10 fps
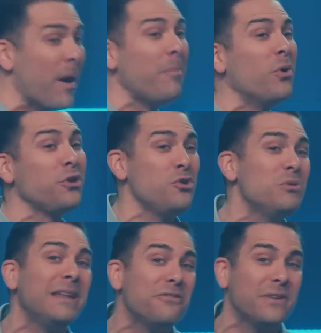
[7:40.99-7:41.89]
bubble
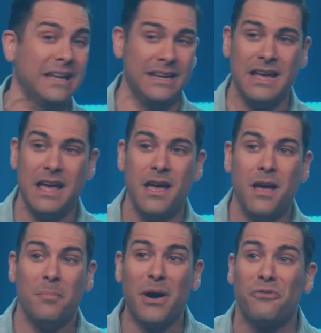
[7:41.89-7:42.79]
you live in,
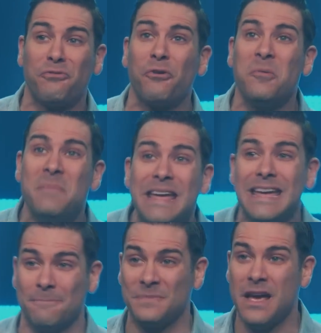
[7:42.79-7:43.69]
but for
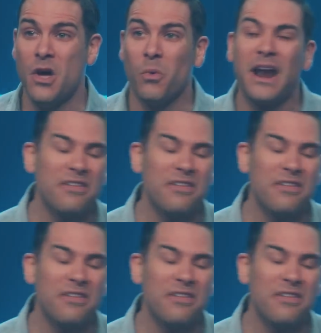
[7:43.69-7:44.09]
me, when